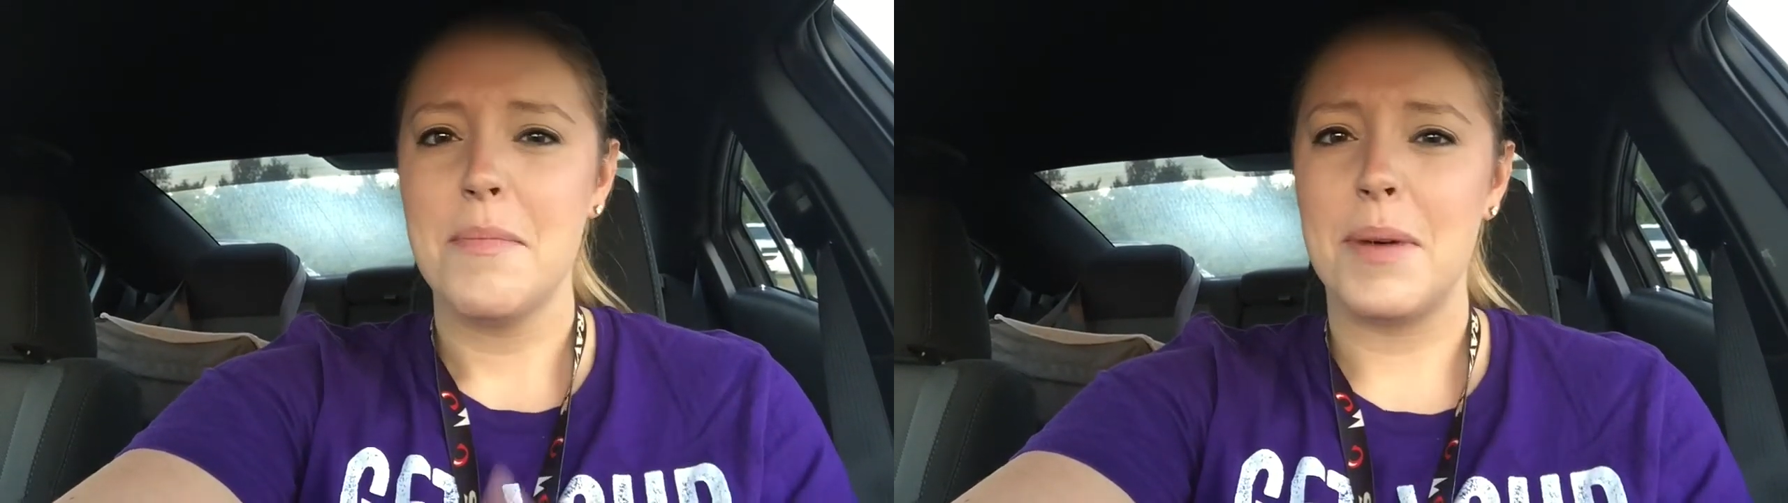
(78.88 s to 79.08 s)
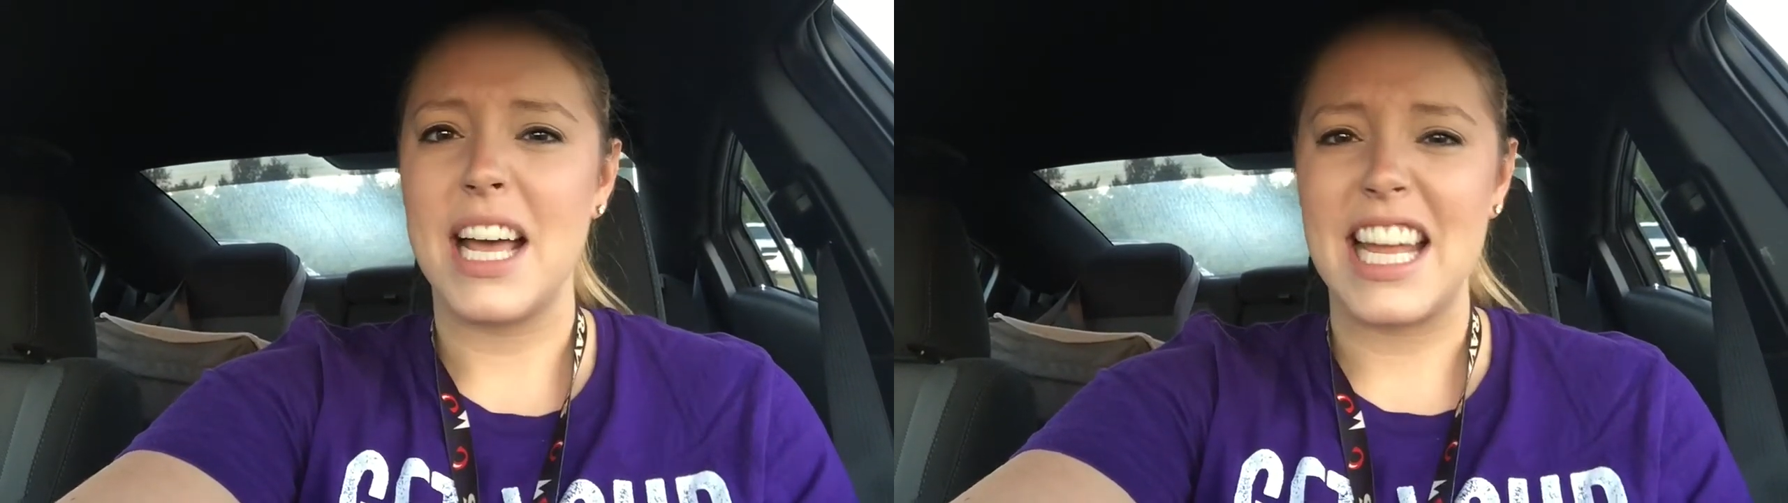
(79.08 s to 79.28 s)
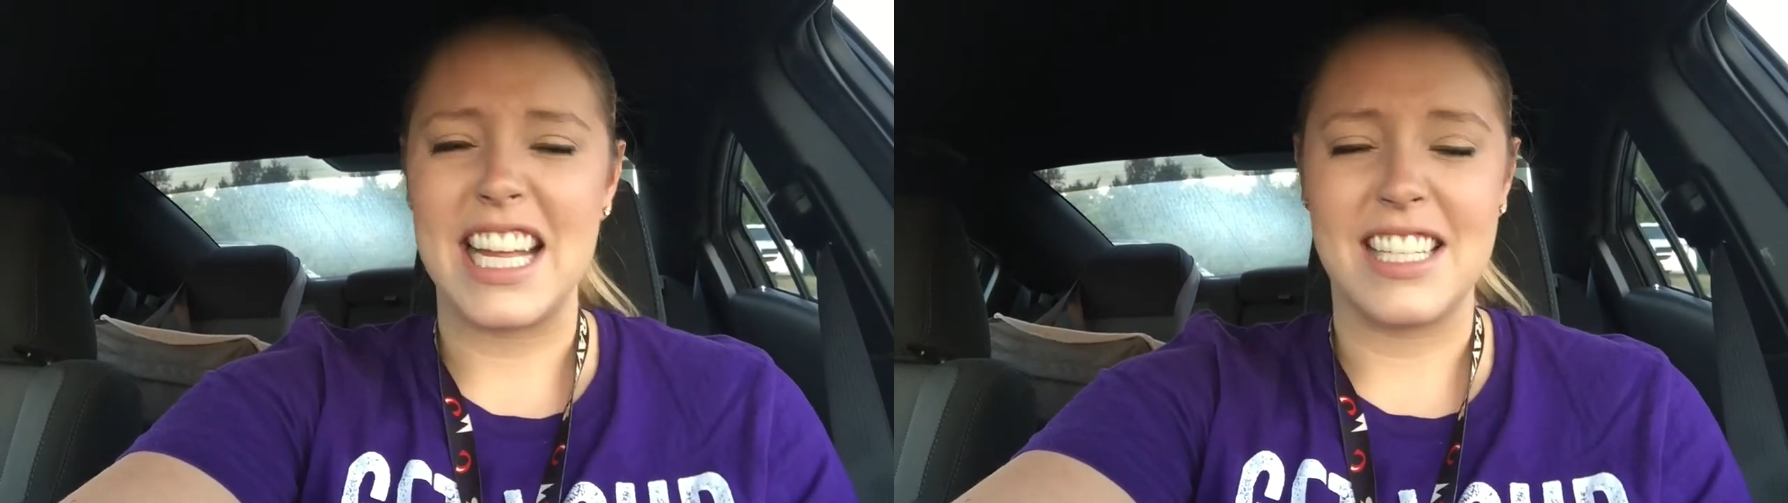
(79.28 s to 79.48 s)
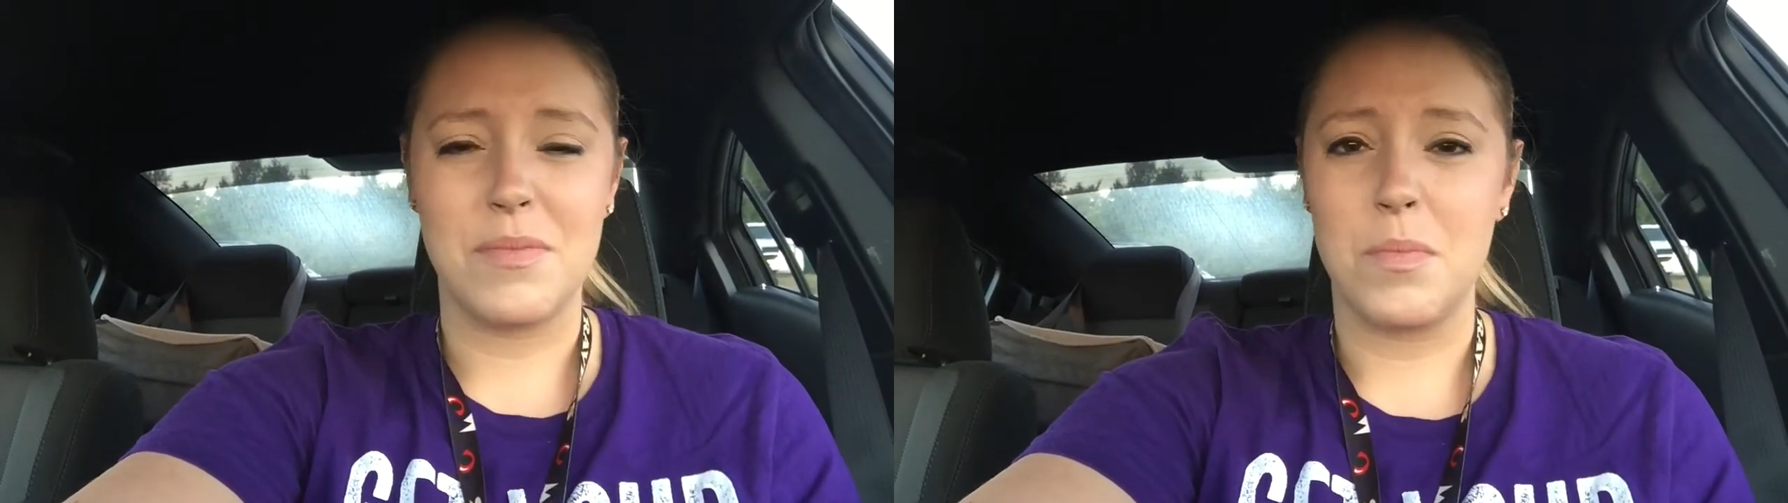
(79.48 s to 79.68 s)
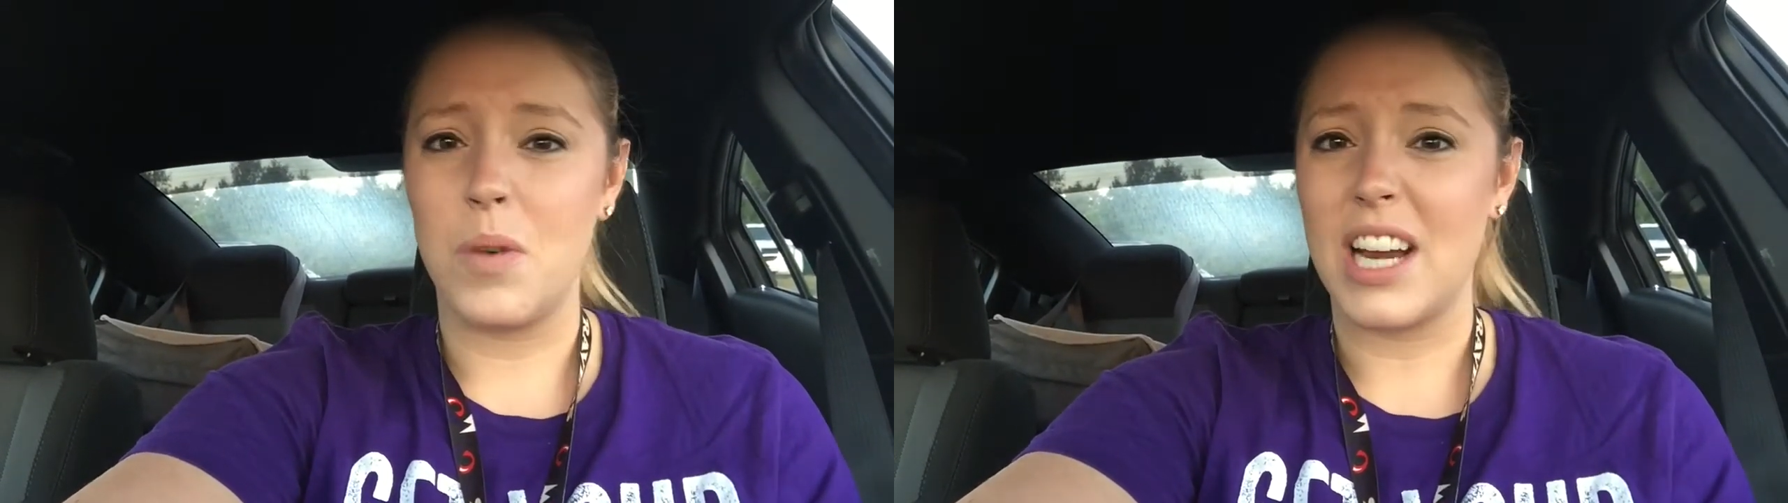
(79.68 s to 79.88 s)
but it's
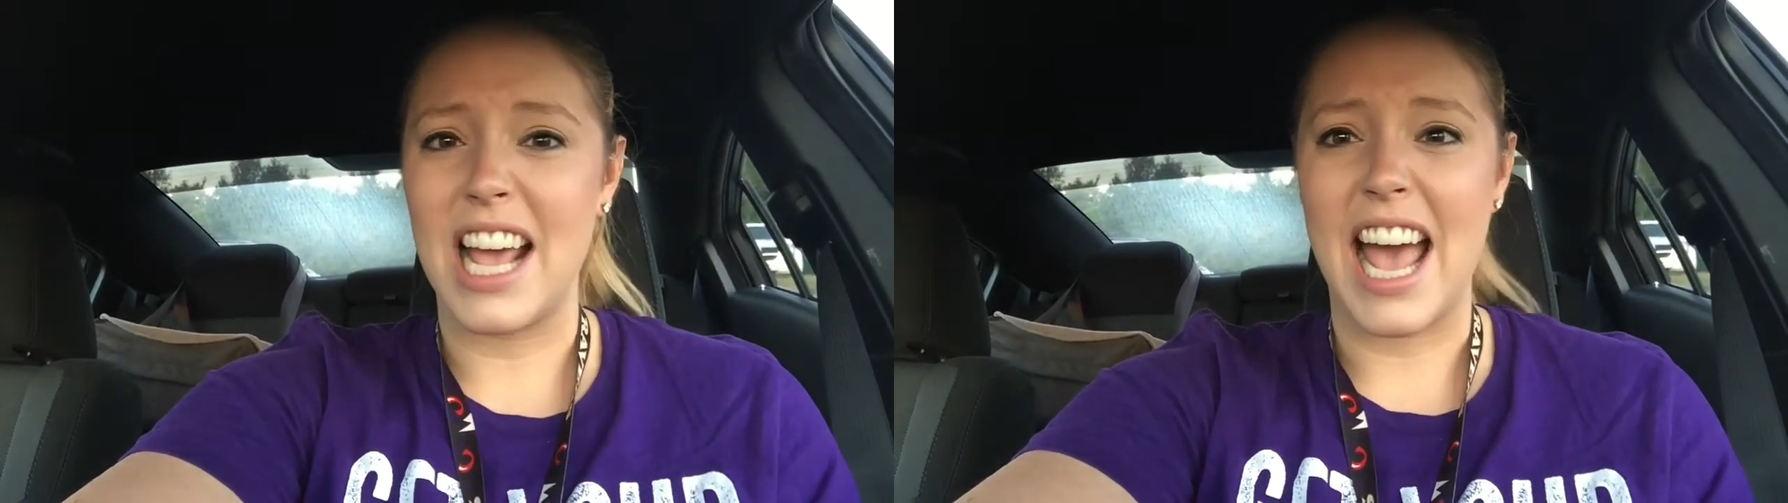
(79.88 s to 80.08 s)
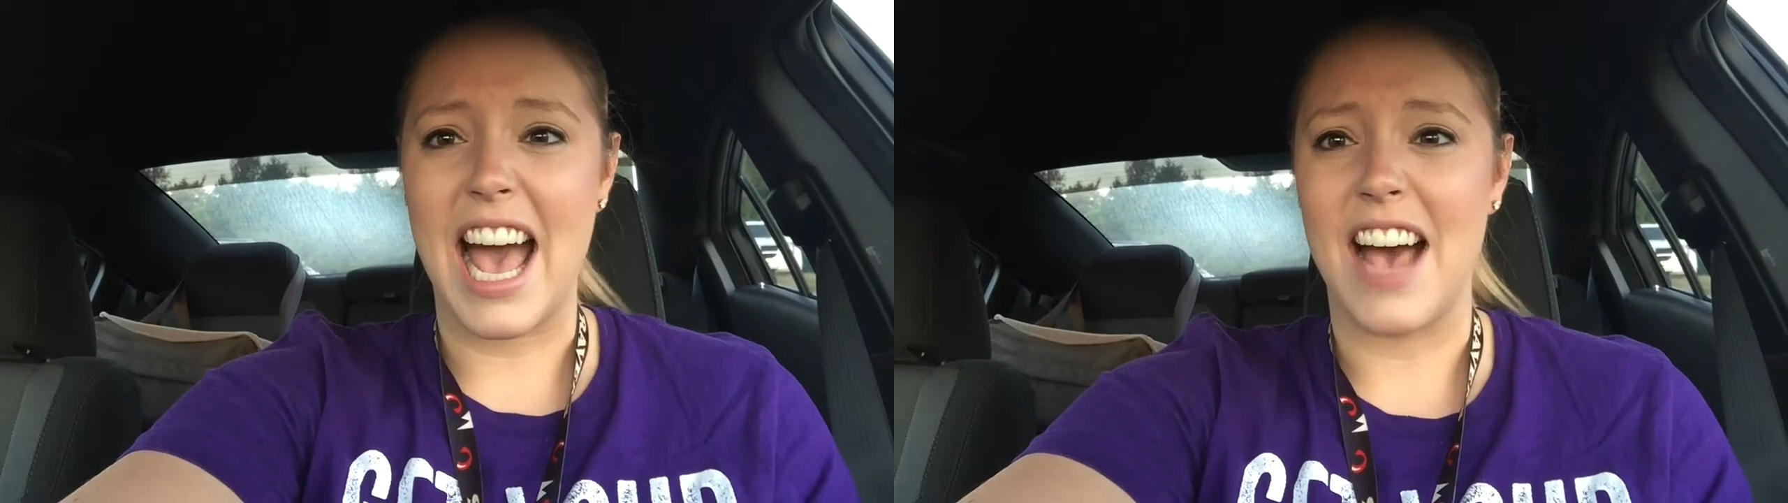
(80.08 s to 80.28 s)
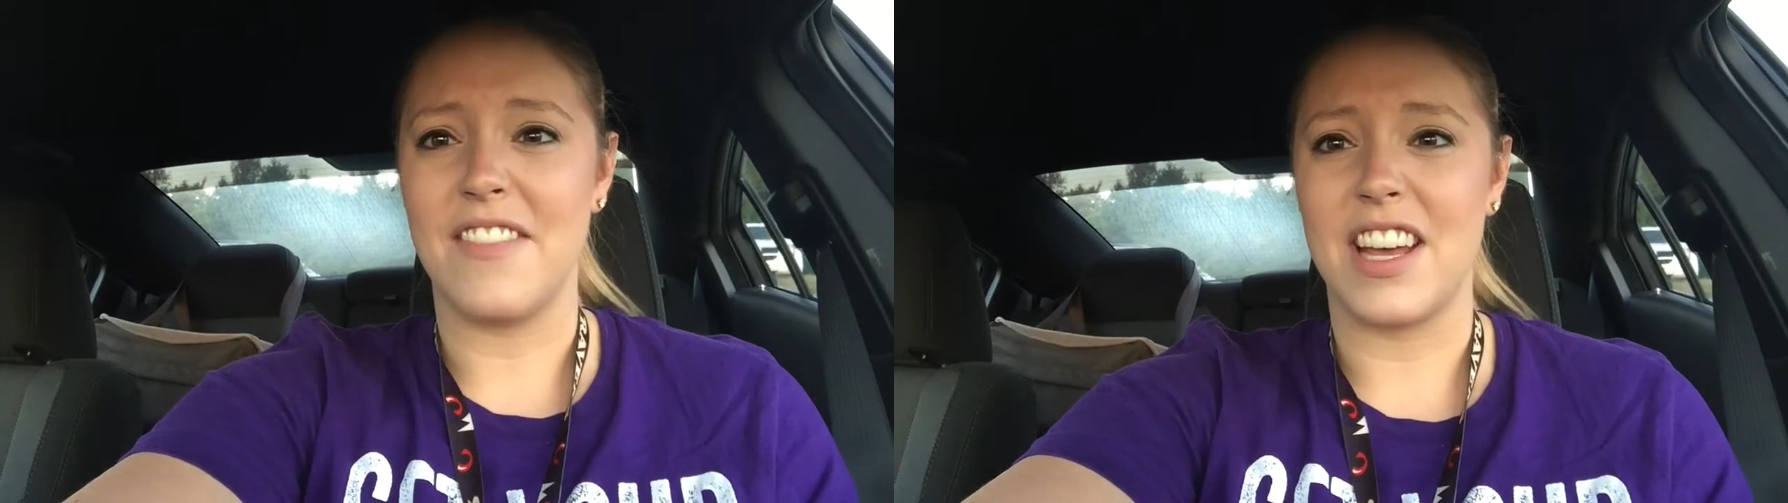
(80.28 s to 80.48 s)
what I have.